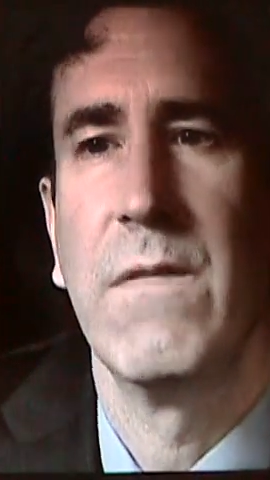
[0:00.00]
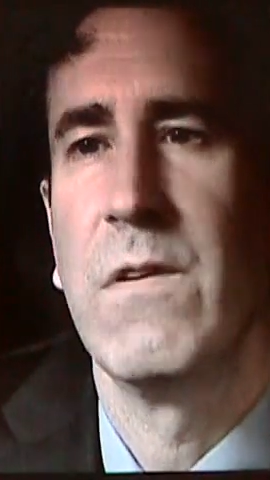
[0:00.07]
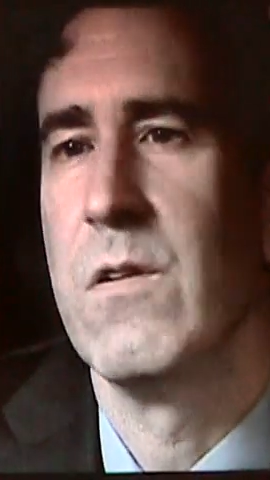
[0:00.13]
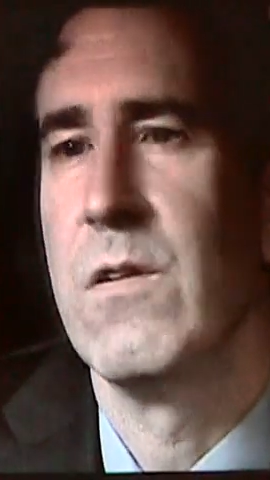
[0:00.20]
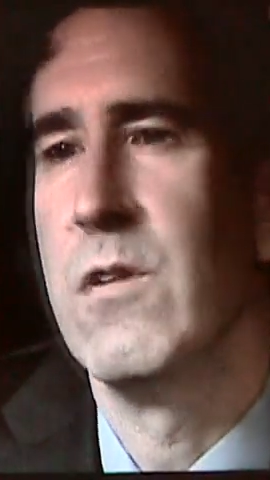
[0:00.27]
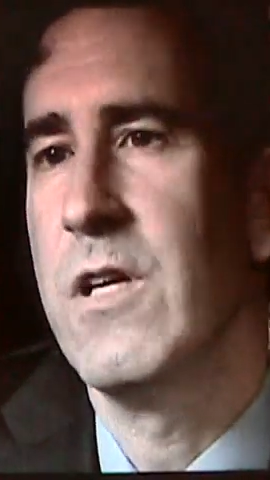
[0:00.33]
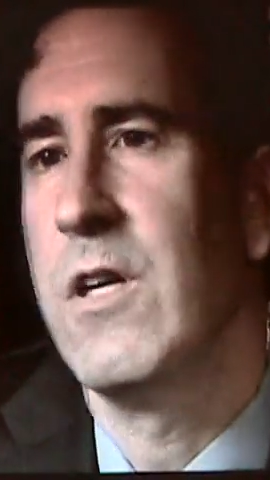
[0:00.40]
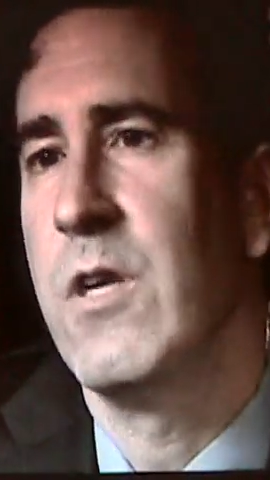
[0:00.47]
If
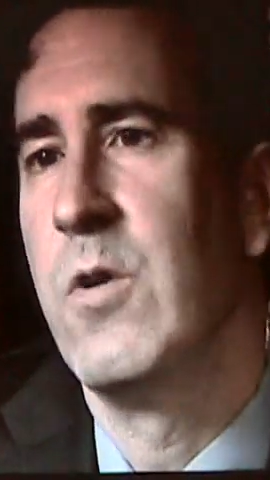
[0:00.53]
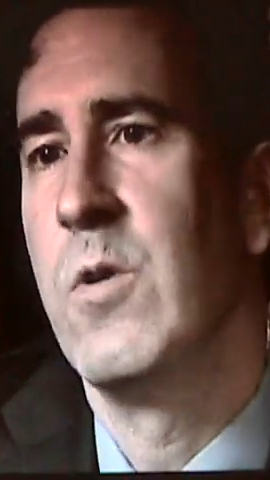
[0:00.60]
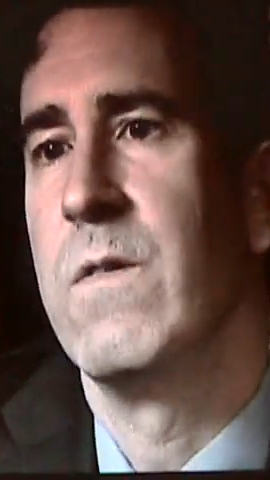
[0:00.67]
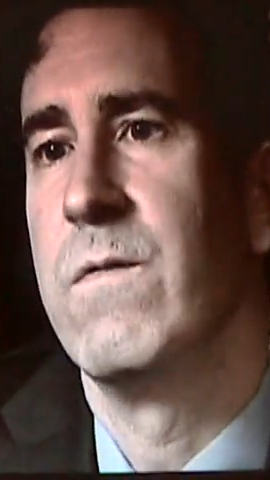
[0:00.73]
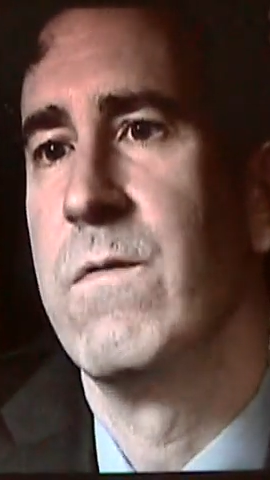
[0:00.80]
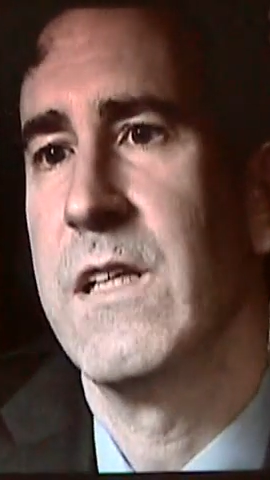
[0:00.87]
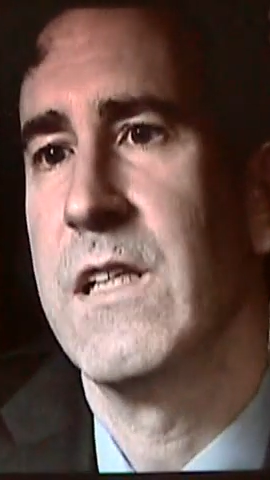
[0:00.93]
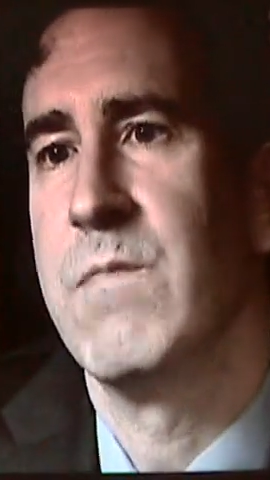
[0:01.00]
you look at who
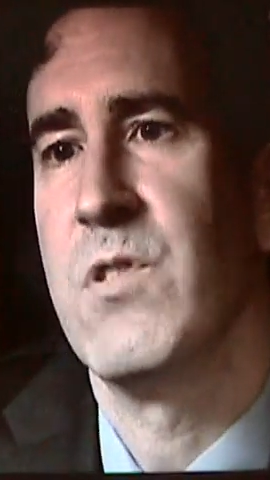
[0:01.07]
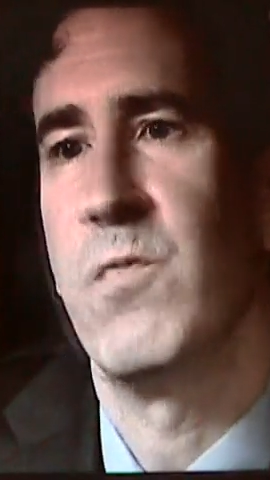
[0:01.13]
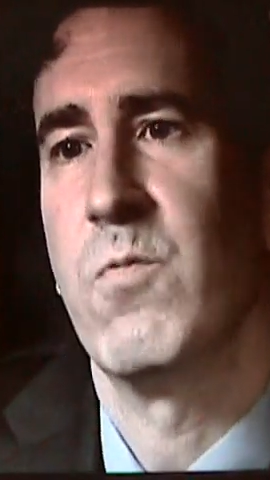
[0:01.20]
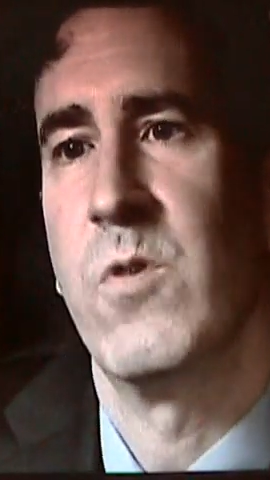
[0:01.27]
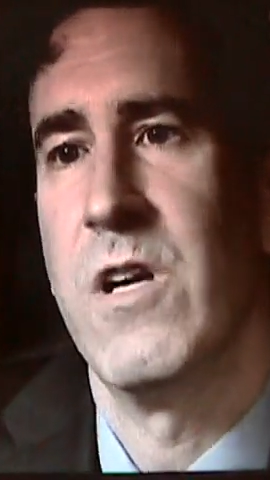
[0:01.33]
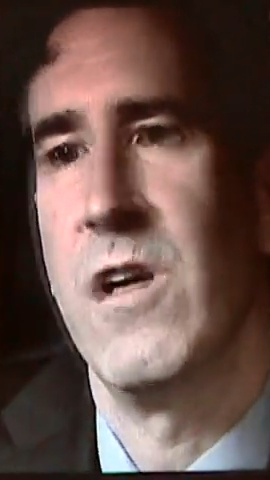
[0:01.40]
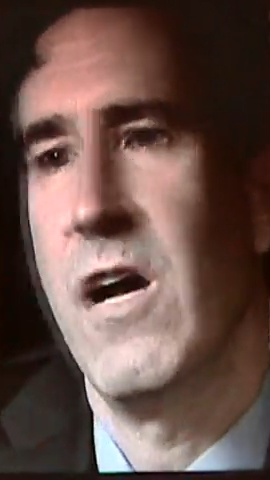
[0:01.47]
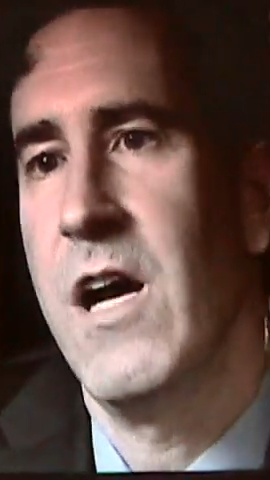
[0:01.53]
the victims
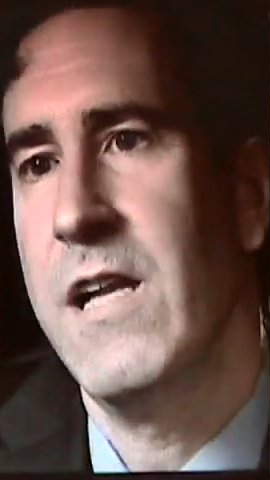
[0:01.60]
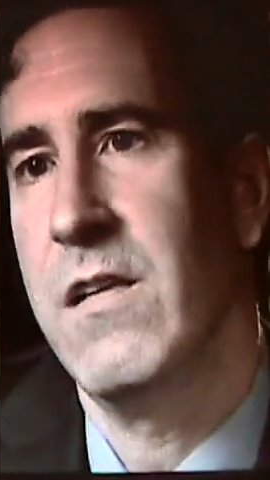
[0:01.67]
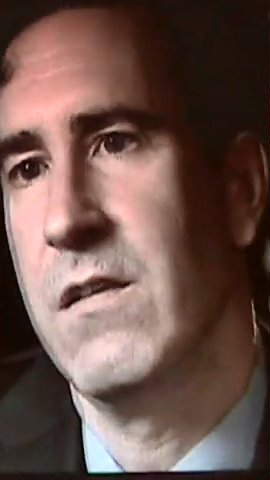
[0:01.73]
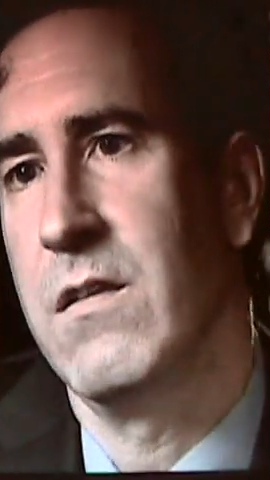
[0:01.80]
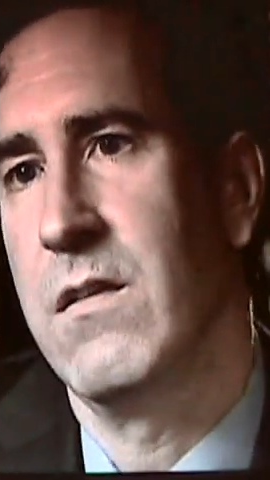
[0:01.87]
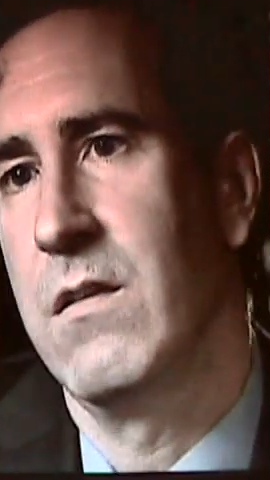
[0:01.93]
were not,